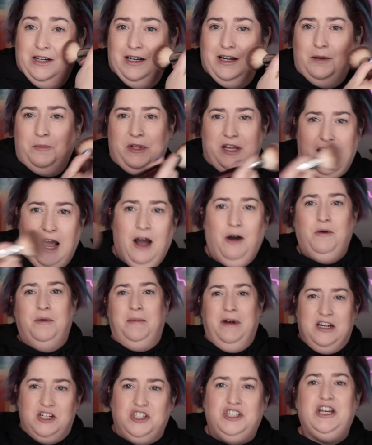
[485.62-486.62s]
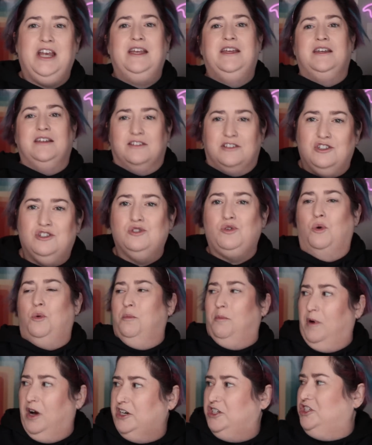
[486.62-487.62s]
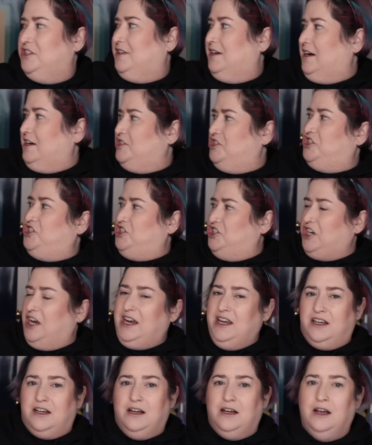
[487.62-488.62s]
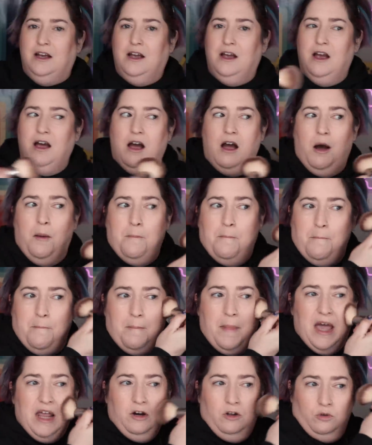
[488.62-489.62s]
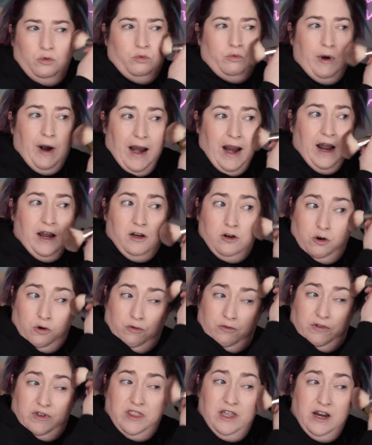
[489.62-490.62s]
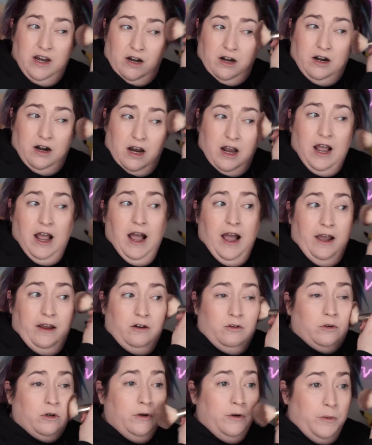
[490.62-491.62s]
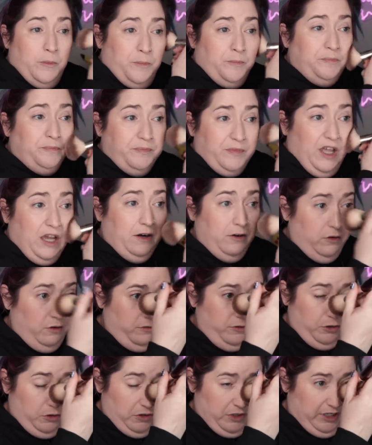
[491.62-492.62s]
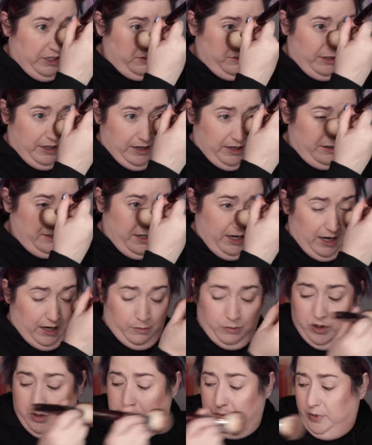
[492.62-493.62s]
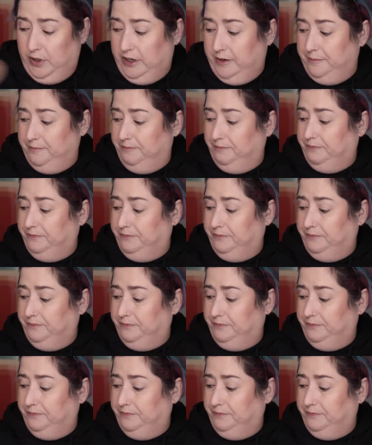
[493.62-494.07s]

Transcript: it and I'm like how am I shaking so much that I shake a metal rack over there I don't know I don't know if you could hear that on camera but